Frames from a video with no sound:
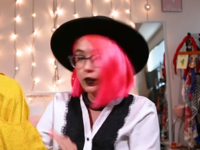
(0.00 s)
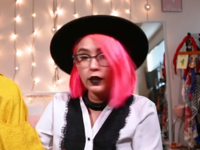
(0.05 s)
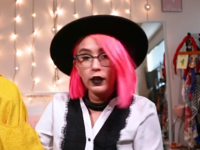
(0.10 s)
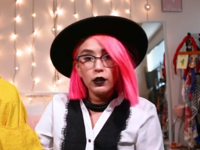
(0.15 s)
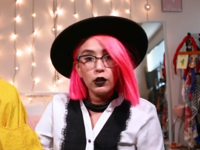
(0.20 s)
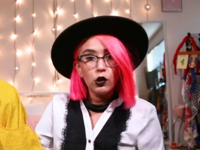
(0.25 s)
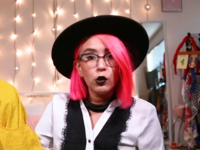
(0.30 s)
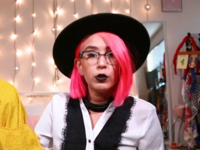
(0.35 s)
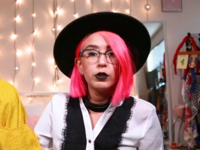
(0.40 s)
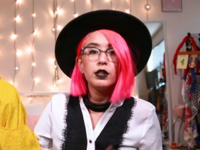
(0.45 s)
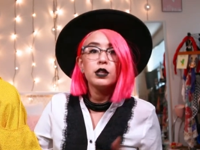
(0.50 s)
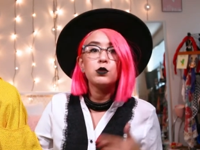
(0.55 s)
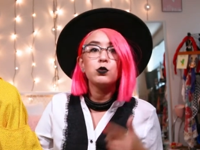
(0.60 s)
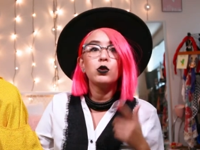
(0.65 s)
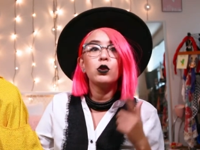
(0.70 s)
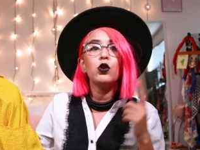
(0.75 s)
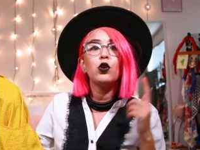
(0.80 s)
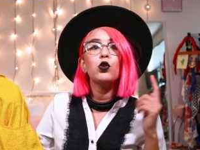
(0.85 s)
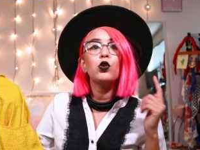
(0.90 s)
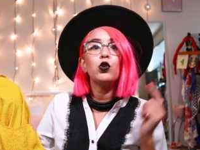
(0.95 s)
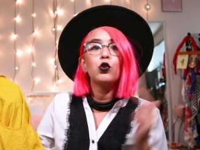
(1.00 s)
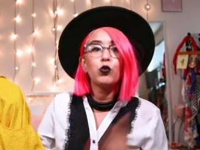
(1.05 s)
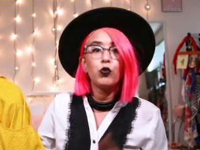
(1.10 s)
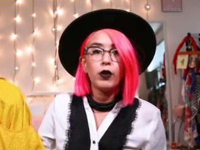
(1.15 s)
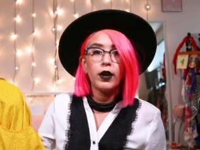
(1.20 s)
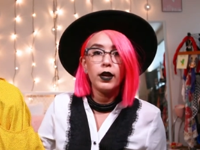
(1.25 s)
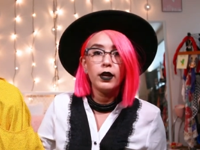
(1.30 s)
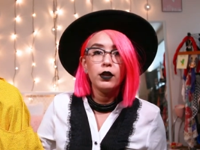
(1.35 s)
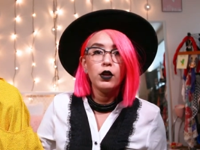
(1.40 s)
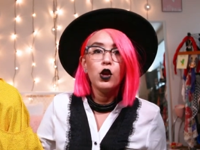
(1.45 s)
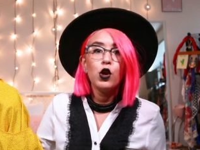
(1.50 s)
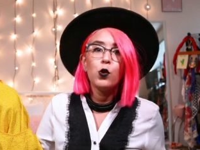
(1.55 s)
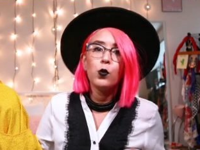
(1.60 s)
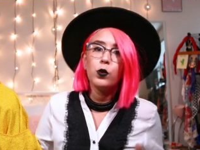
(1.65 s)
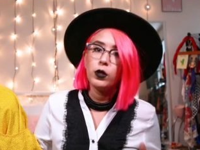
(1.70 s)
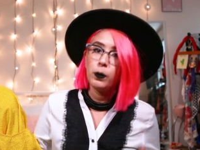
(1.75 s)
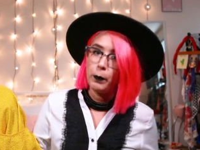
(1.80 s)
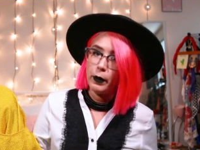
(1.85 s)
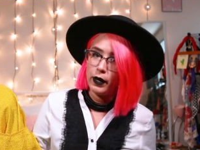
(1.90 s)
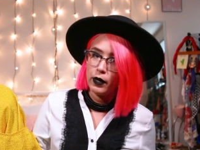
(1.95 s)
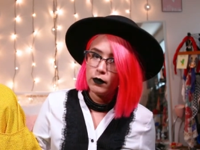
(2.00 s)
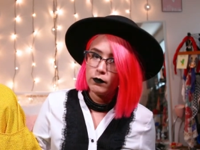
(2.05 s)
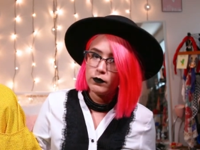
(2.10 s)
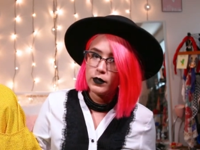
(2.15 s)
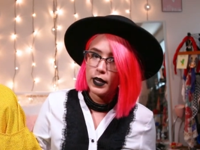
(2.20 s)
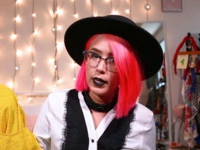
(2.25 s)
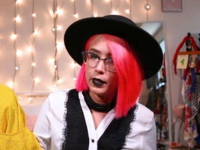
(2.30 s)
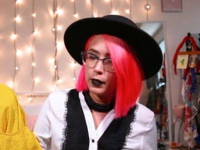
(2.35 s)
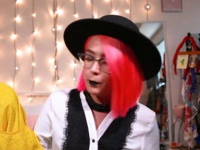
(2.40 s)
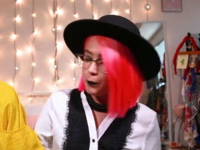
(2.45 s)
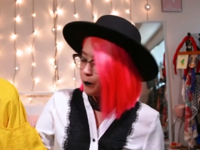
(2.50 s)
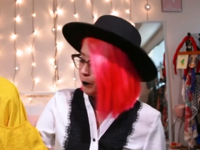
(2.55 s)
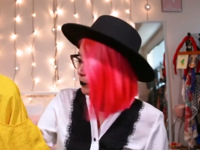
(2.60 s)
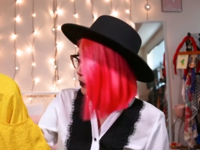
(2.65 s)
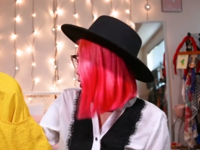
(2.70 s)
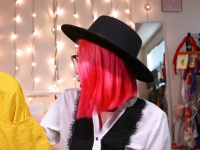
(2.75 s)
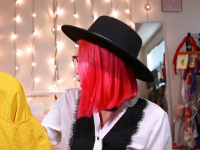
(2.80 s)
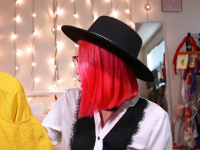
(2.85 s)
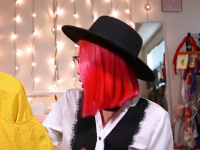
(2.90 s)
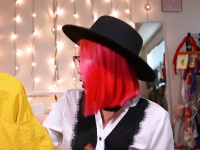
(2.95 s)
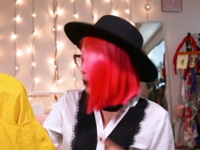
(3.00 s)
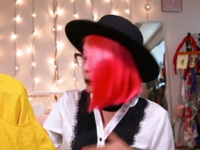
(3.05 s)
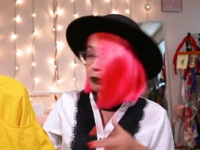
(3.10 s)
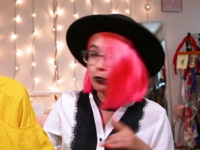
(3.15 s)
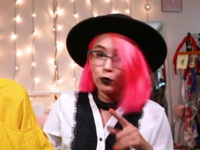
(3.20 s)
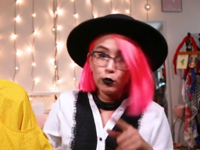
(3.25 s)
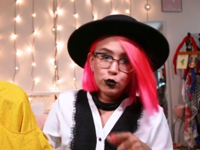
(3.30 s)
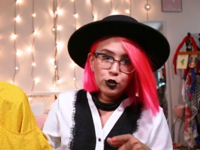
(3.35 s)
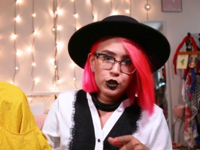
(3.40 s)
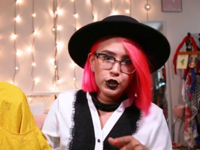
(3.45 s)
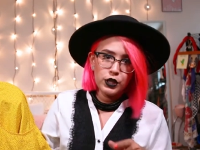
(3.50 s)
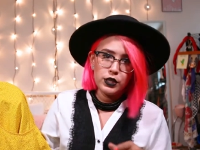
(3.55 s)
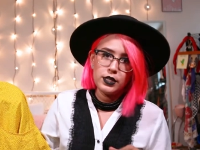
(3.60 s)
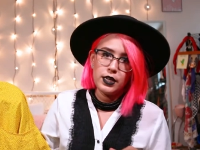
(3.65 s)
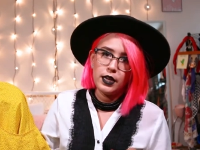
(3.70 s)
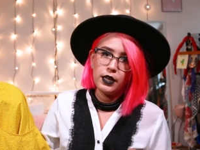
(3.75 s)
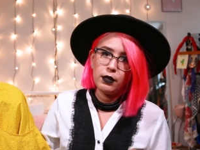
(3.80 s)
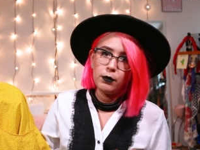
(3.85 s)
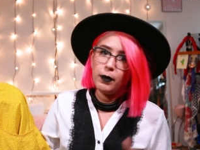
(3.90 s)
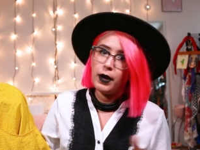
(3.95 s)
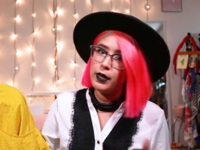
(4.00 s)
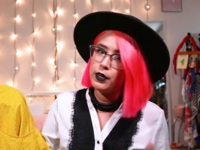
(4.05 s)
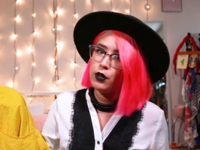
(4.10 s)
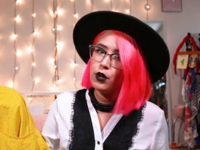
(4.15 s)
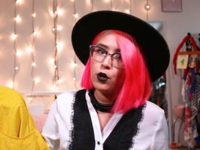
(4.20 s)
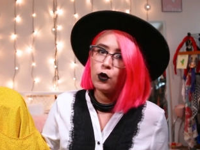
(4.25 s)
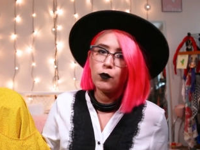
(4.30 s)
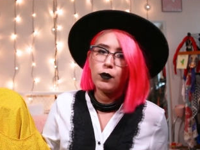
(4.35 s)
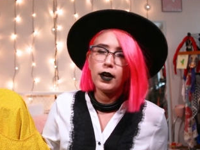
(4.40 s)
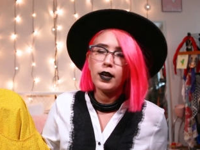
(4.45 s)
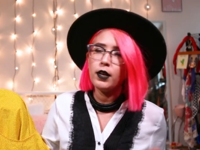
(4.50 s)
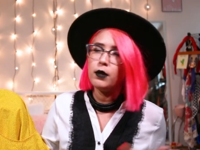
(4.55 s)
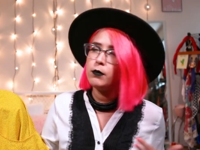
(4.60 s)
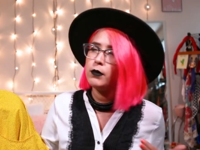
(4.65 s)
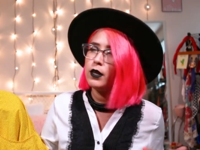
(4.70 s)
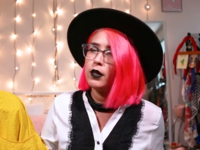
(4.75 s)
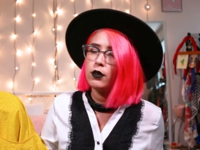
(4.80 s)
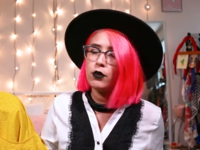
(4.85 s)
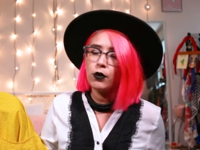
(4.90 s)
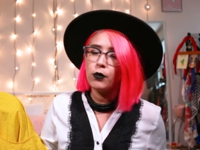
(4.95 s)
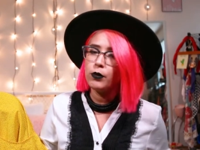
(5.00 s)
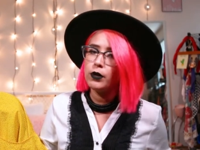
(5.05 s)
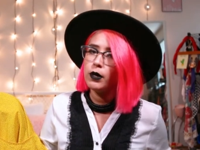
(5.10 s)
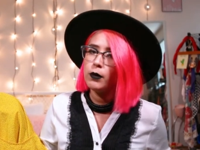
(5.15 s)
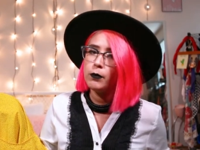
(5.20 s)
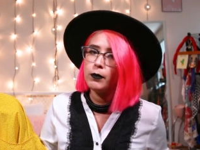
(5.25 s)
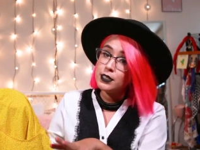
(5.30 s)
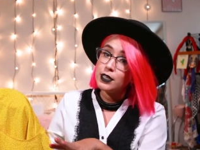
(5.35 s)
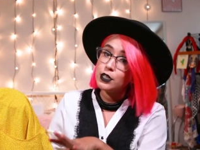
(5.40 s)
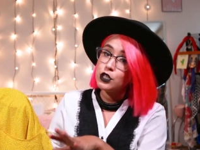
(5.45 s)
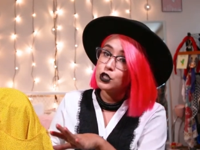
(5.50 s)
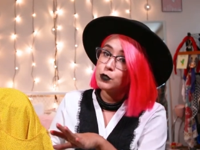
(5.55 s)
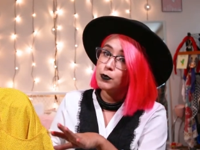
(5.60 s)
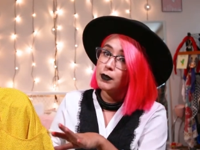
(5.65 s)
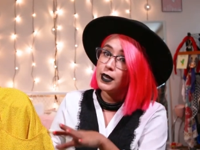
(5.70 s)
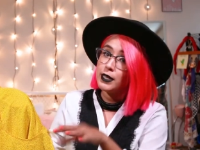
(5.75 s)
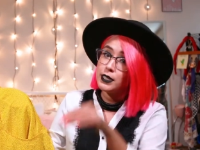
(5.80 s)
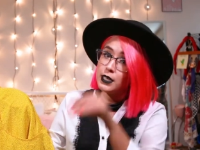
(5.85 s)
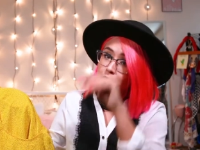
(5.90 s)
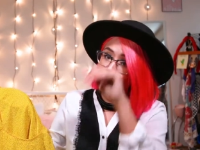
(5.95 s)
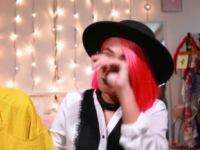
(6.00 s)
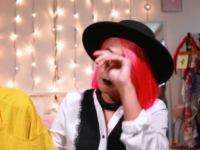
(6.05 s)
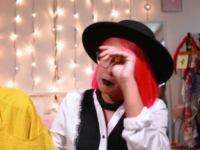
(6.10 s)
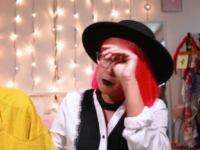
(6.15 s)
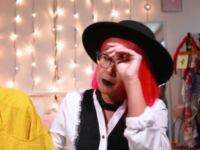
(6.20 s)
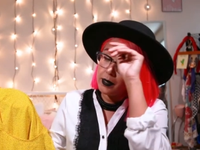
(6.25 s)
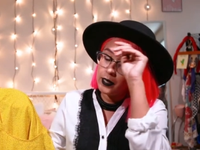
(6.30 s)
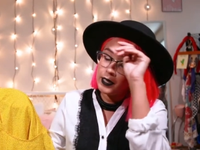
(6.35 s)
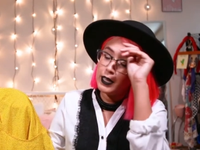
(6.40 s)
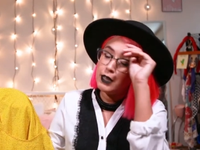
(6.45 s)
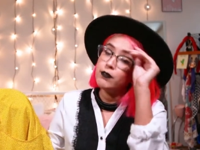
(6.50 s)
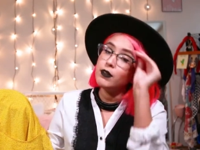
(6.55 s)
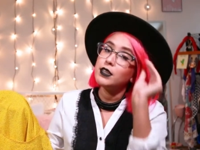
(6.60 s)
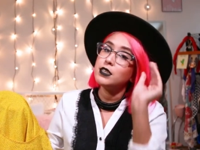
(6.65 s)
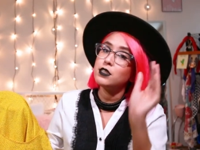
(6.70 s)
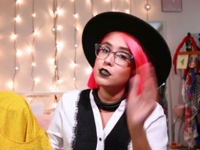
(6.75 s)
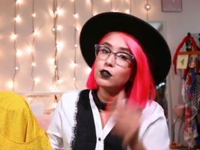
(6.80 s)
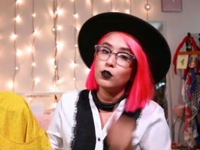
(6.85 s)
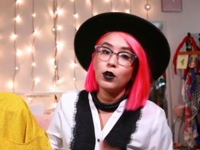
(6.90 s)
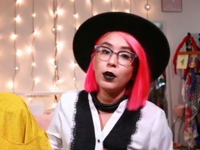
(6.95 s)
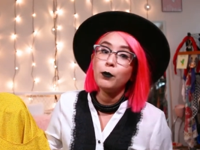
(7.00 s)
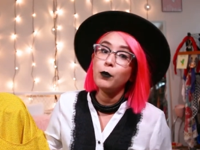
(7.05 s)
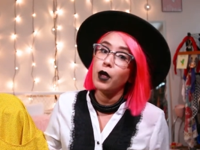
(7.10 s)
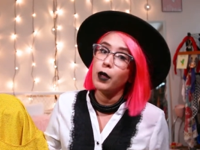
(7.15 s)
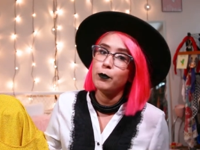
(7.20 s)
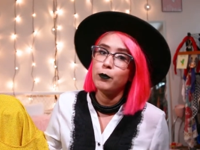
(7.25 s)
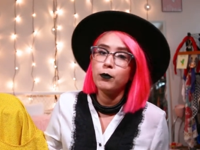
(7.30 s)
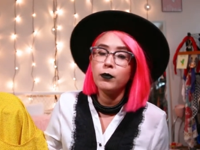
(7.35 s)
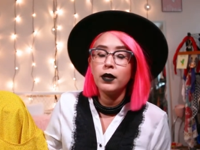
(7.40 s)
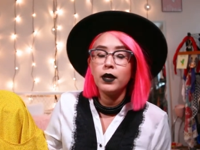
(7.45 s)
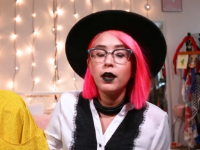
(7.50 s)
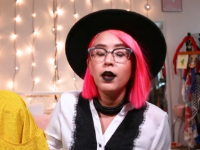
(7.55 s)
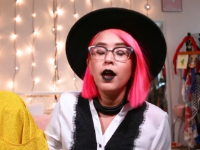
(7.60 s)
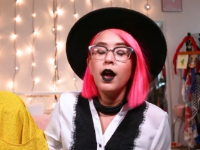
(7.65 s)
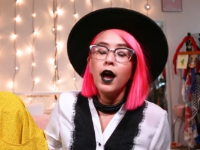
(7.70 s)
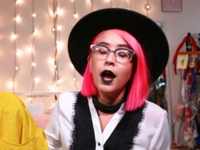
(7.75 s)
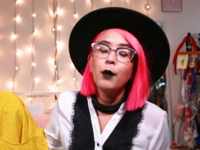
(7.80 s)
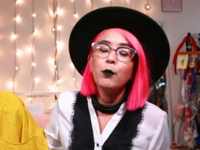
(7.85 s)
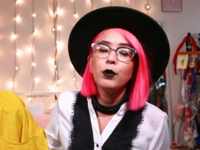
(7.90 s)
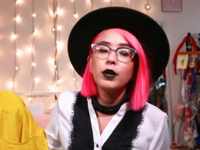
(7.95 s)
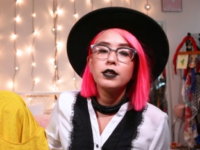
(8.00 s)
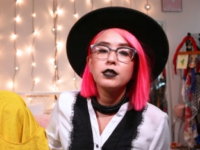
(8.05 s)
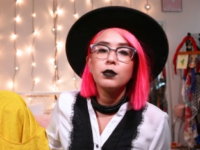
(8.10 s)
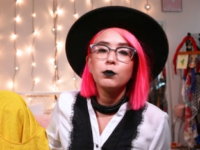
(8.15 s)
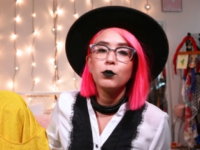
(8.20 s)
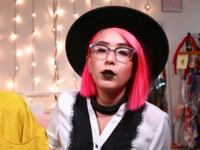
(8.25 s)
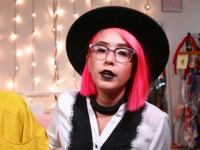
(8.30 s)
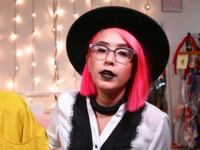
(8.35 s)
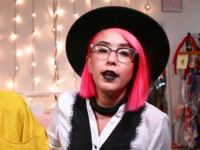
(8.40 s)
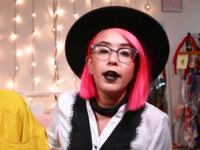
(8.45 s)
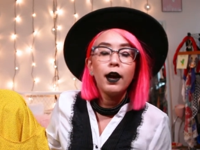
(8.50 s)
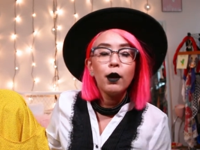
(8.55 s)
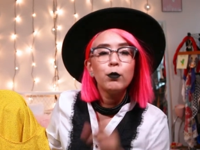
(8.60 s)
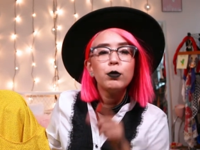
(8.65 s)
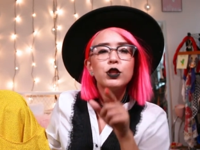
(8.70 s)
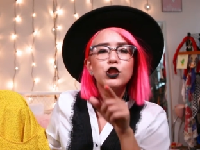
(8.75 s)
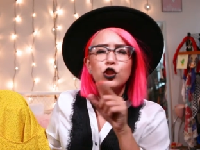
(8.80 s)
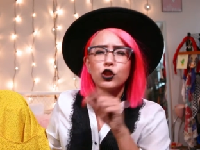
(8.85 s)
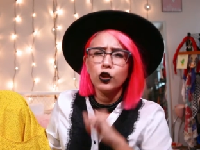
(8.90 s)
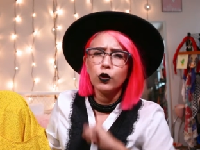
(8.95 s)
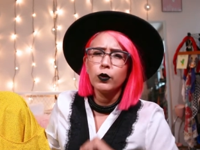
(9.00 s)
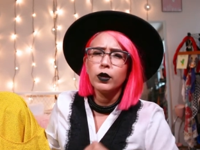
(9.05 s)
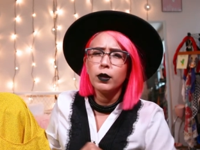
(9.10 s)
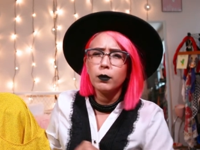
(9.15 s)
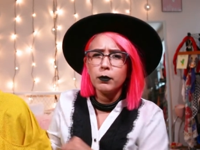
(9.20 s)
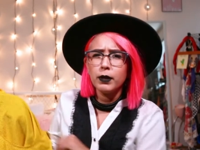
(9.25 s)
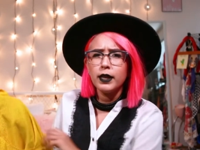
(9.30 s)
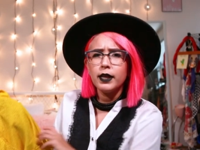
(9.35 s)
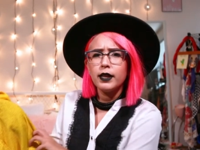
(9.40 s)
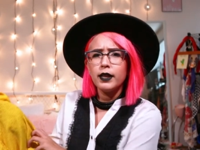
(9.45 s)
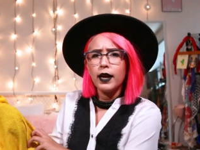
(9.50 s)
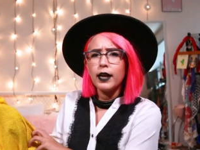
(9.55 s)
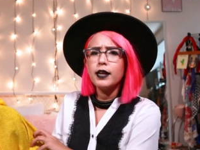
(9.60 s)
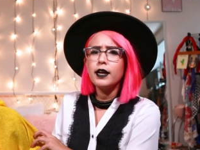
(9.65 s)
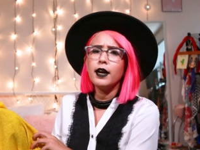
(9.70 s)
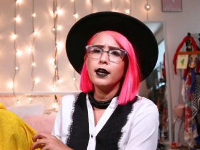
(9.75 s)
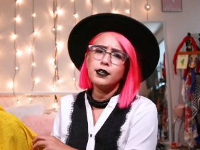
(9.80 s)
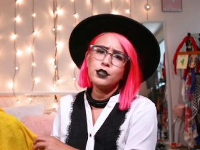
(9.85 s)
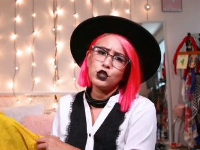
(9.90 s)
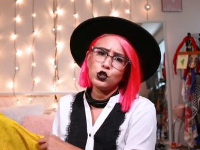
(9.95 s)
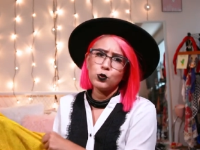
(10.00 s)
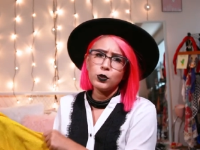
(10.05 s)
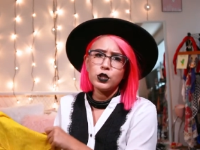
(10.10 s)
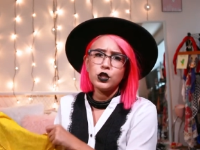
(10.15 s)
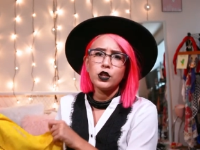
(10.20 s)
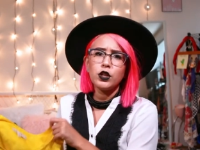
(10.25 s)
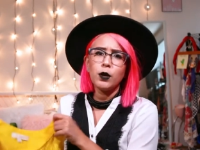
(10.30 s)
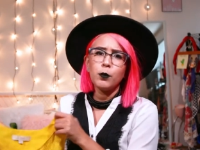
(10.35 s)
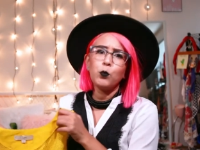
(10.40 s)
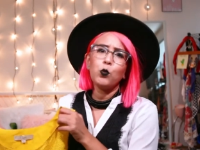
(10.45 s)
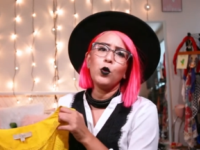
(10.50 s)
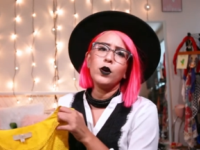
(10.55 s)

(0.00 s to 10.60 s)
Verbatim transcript: yellow, and this will go great with a pair of denim. Uh, blue jean denim. I know, right? I'm like growing up. It's not just black denim in my life. I still, I'm, I'm, I'm wearing some right now, but you know what I mean. I, I switch it up